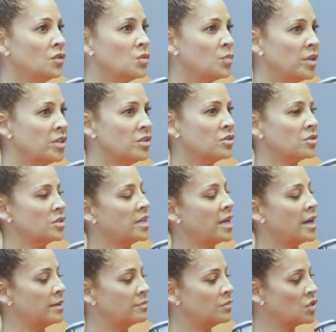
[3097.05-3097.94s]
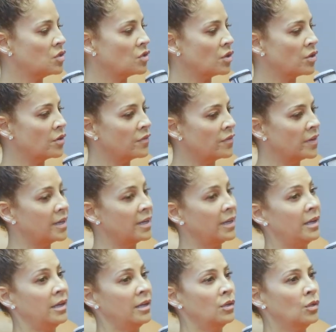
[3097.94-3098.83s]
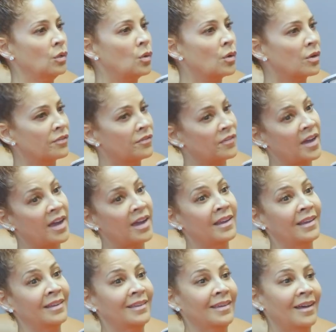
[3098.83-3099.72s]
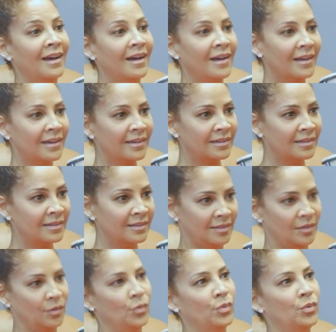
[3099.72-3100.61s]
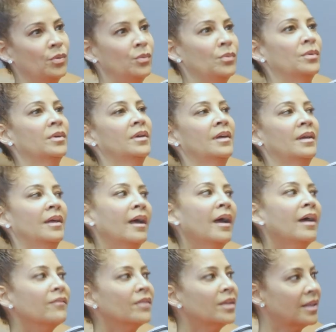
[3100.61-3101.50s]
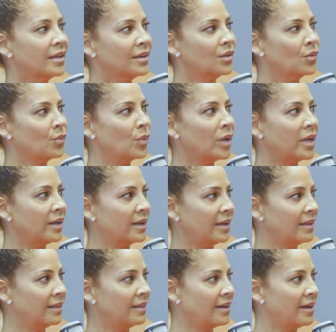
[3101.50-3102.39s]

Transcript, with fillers: spend your time serving and glorifying god whew i feel like you're winning at